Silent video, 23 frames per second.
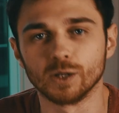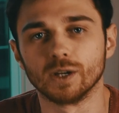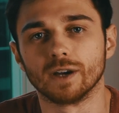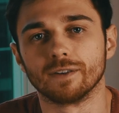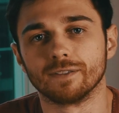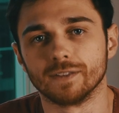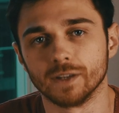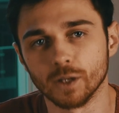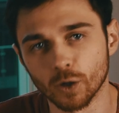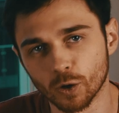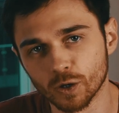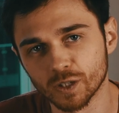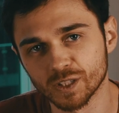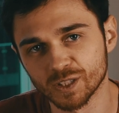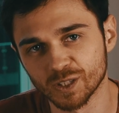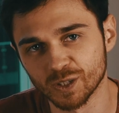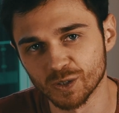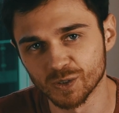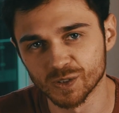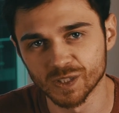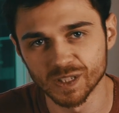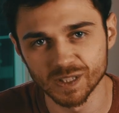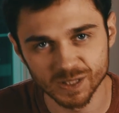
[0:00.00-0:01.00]
You have no
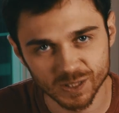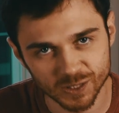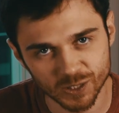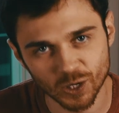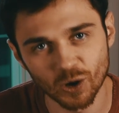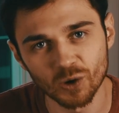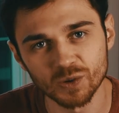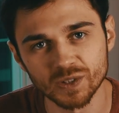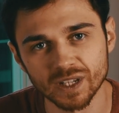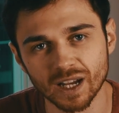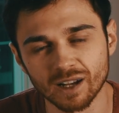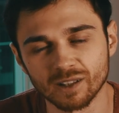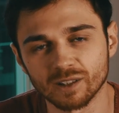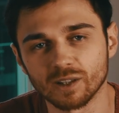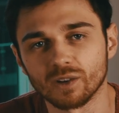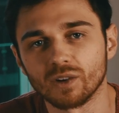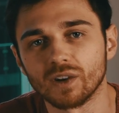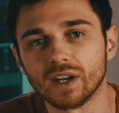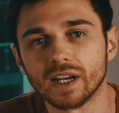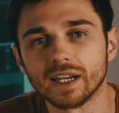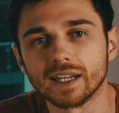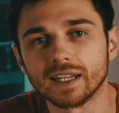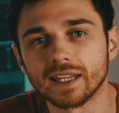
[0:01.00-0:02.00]
excuses. Go
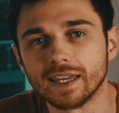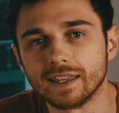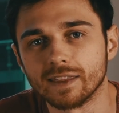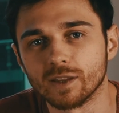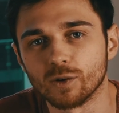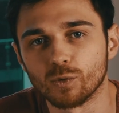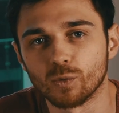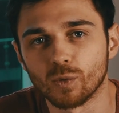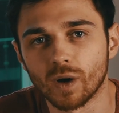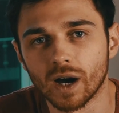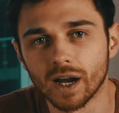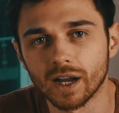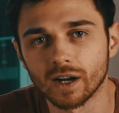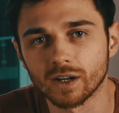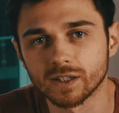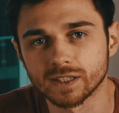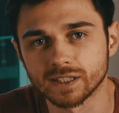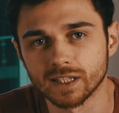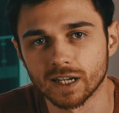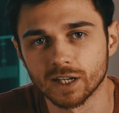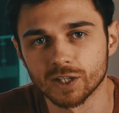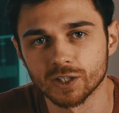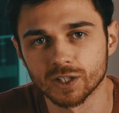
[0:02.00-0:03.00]
download it in the wire
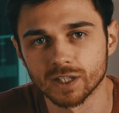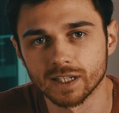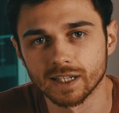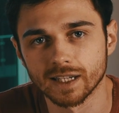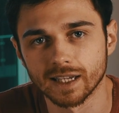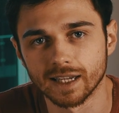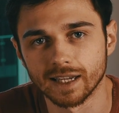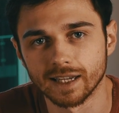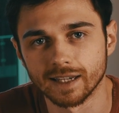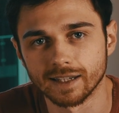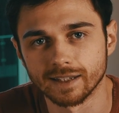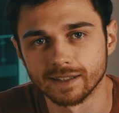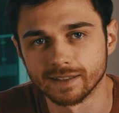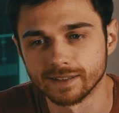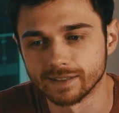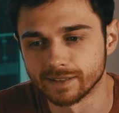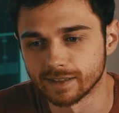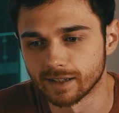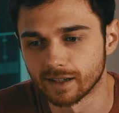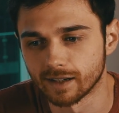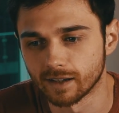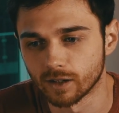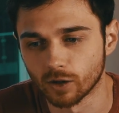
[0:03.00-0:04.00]
section
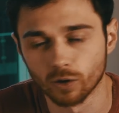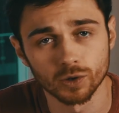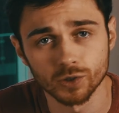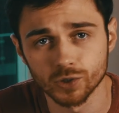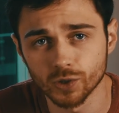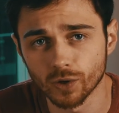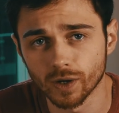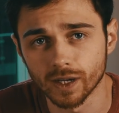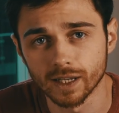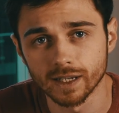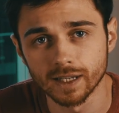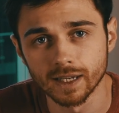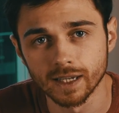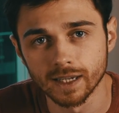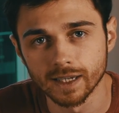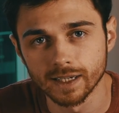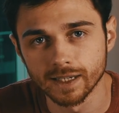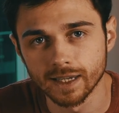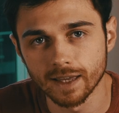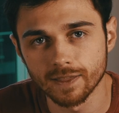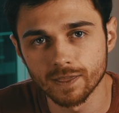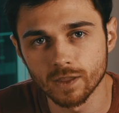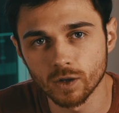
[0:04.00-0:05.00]
and uh, go enjoy
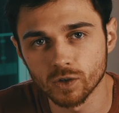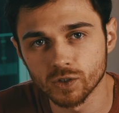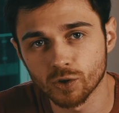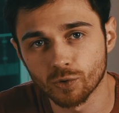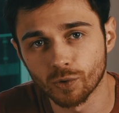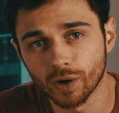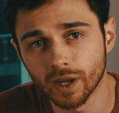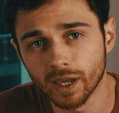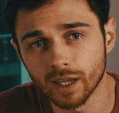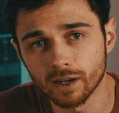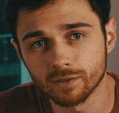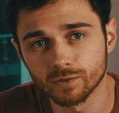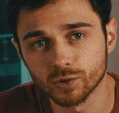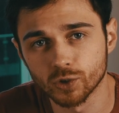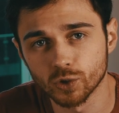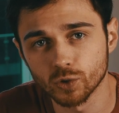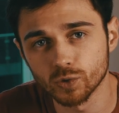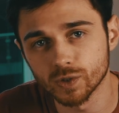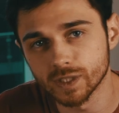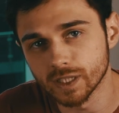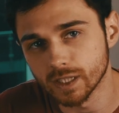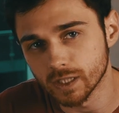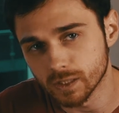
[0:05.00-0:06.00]
it. Get those creative
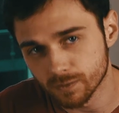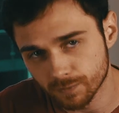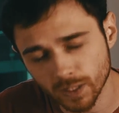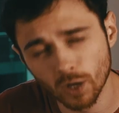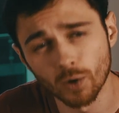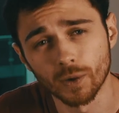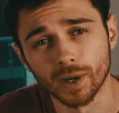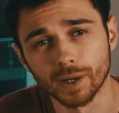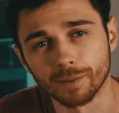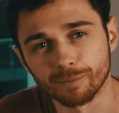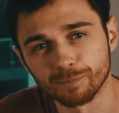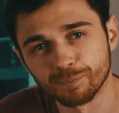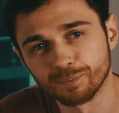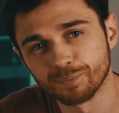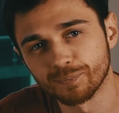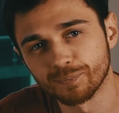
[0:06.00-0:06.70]
juices flowing.